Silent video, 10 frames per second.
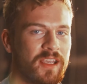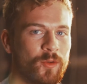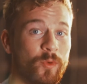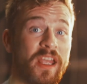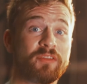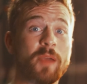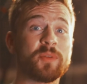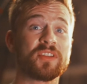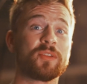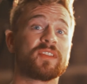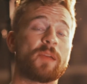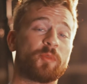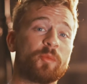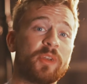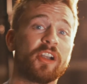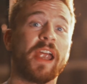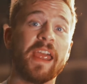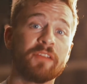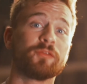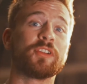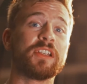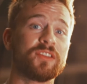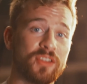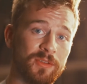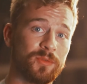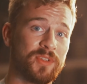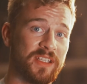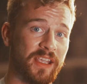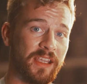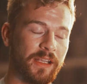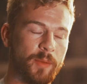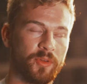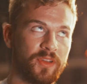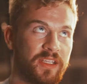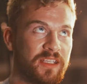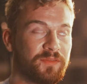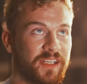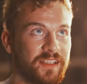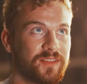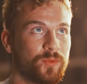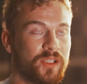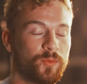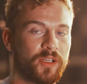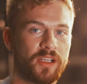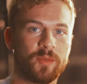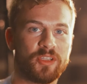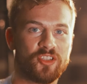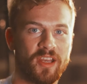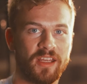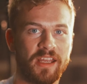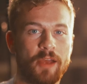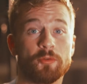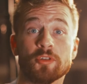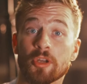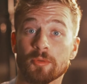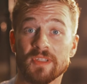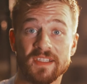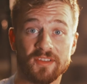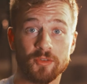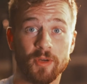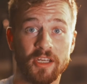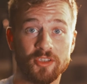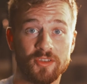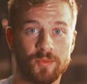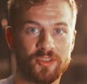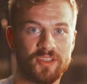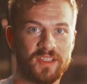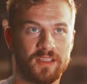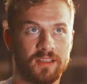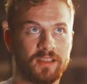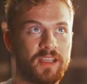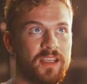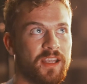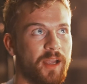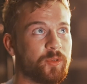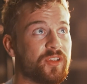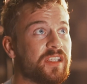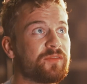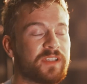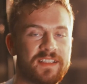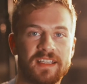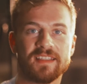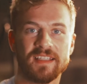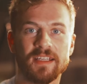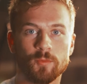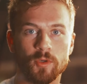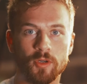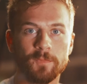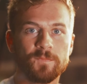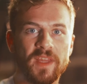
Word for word: We have episodes that premiere every Tuesday, and I believe next week we are gonna be checking out No Disintegrations, which is a, I believe it is a sequel